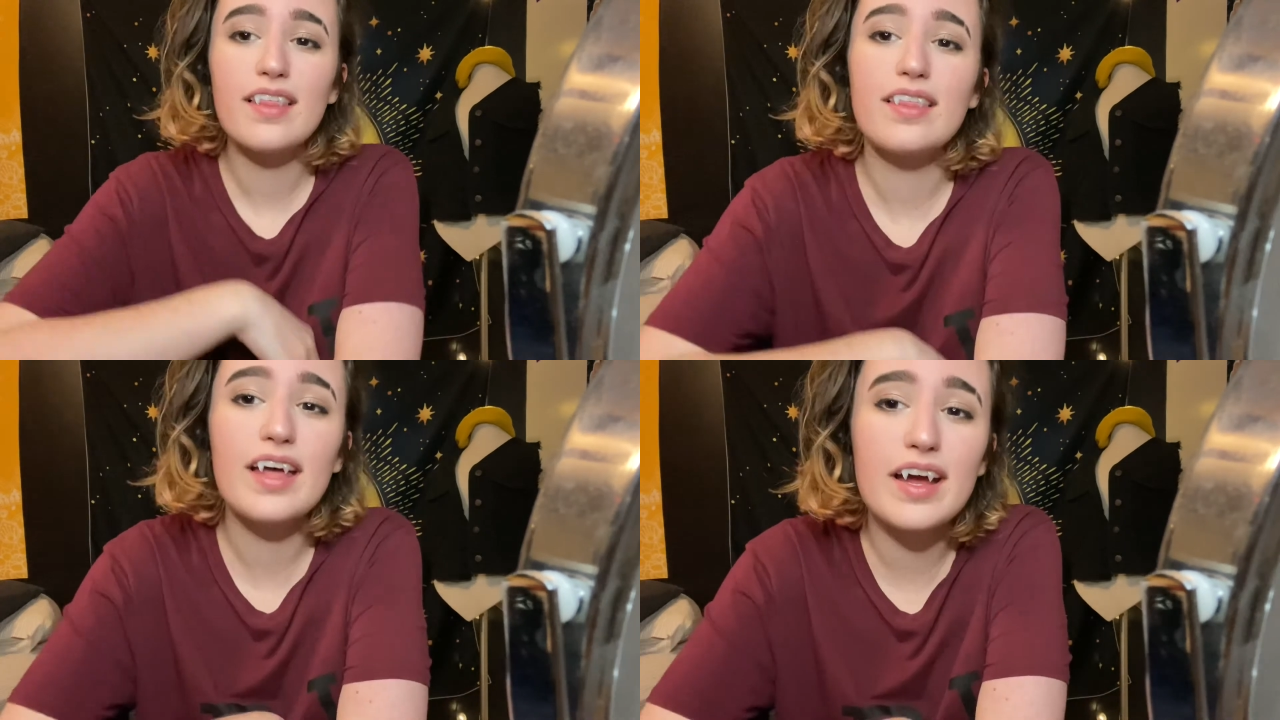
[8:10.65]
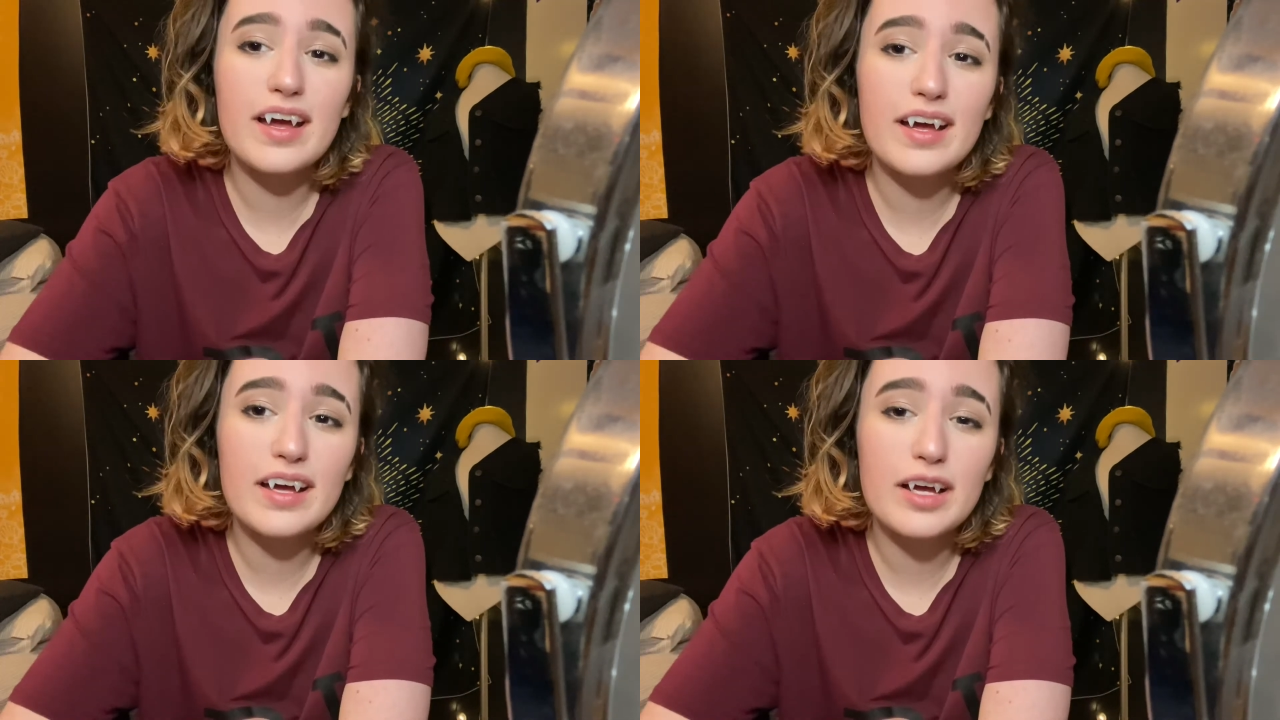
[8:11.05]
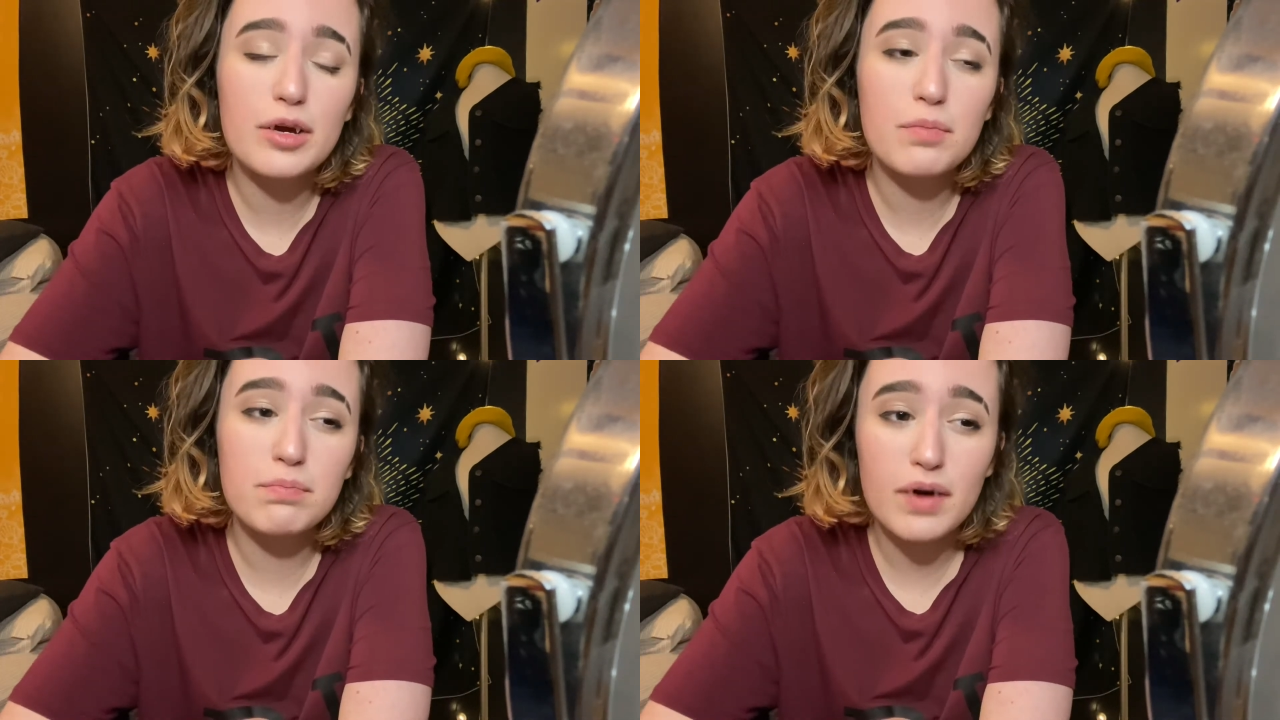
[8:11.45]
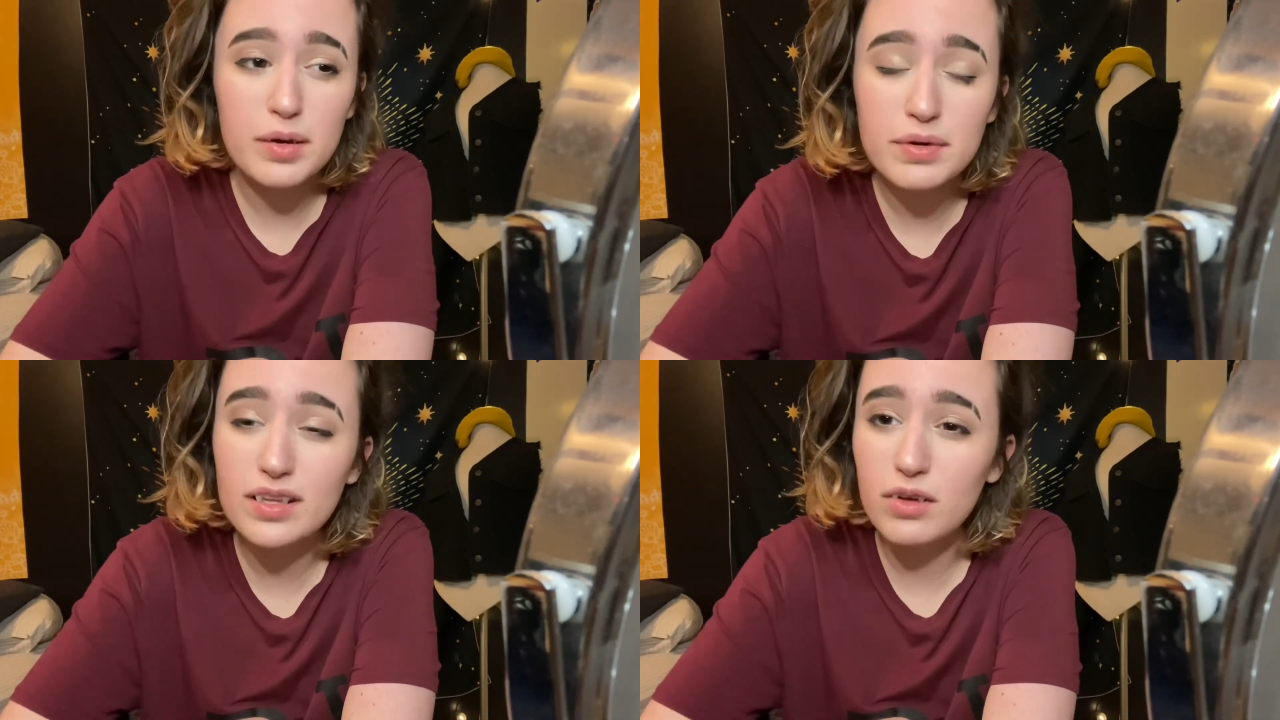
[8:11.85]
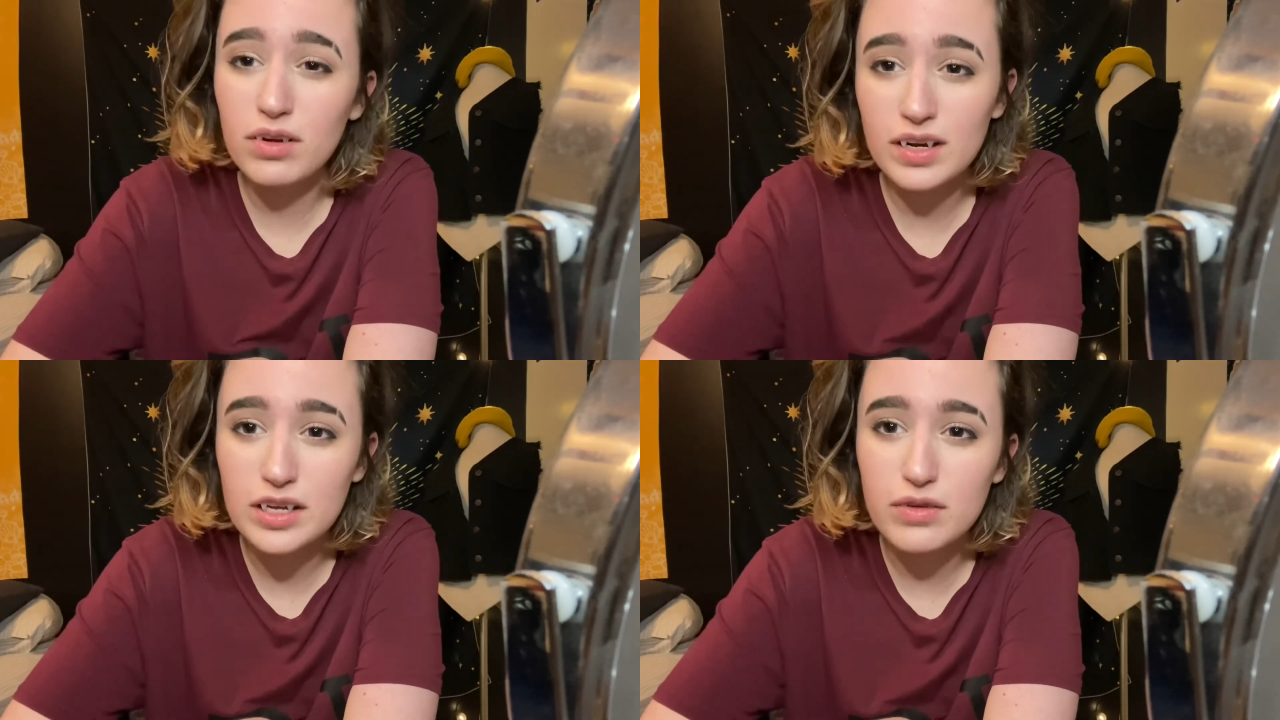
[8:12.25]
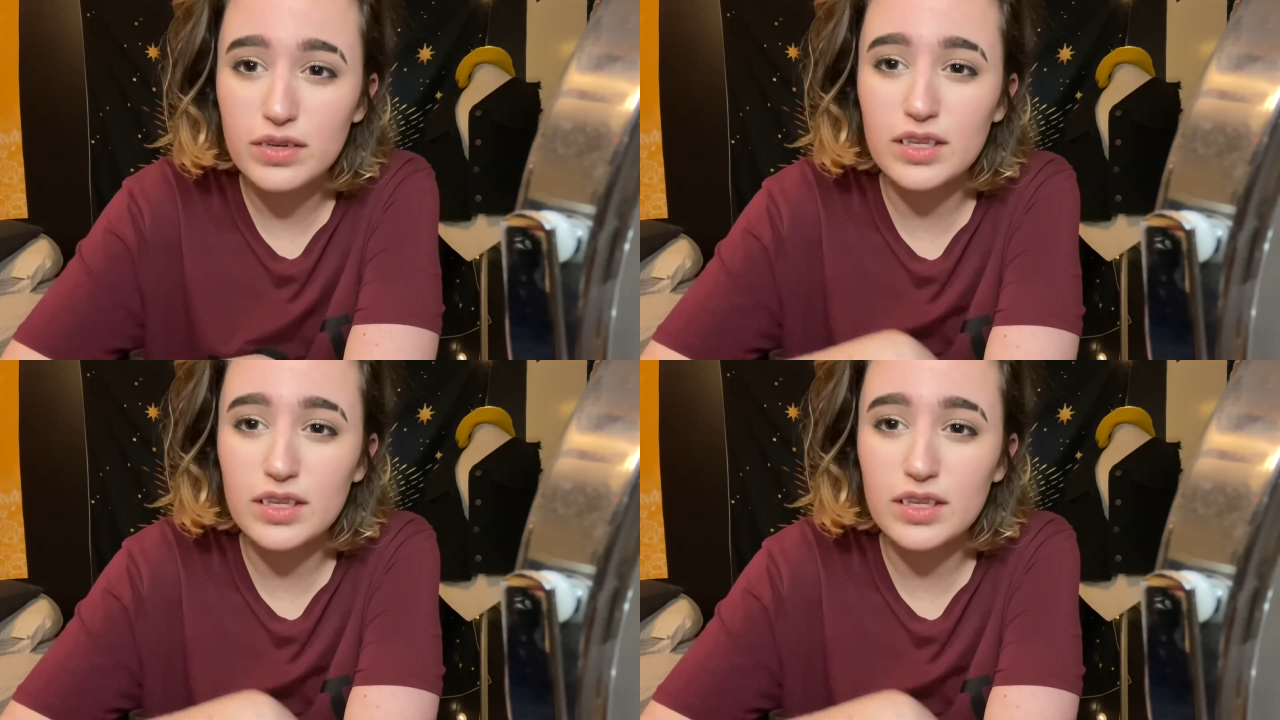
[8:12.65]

They might be a little uneven.